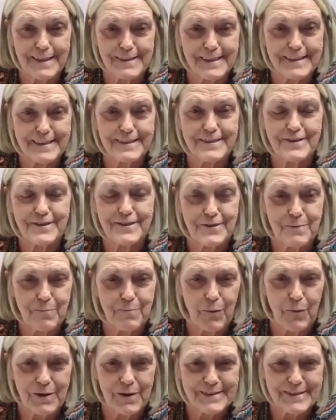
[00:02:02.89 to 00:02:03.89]
into the
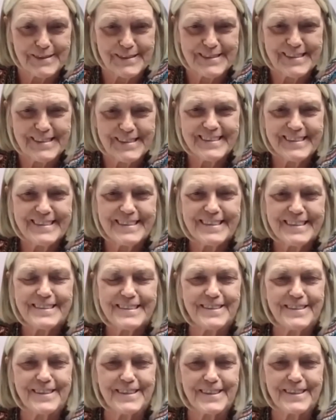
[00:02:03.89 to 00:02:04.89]
ports,
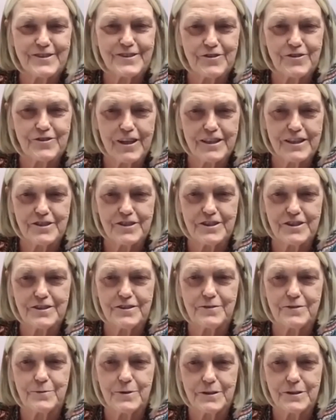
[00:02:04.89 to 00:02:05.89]
the
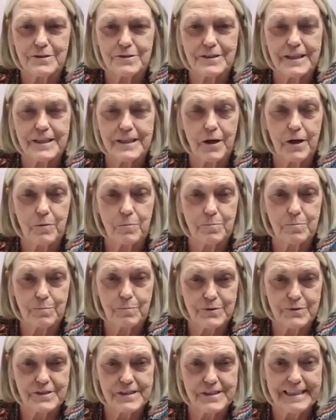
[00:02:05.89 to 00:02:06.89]
construction will,
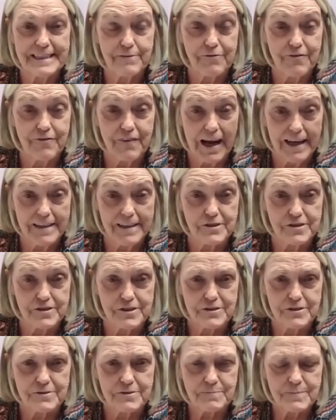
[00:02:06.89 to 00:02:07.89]
proceed
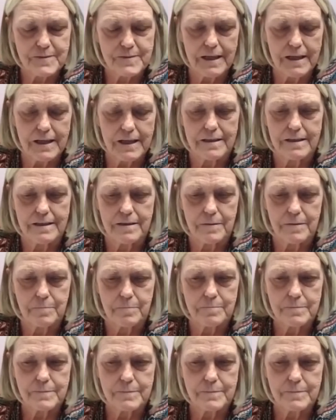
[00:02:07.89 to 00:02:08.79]
faster. Homes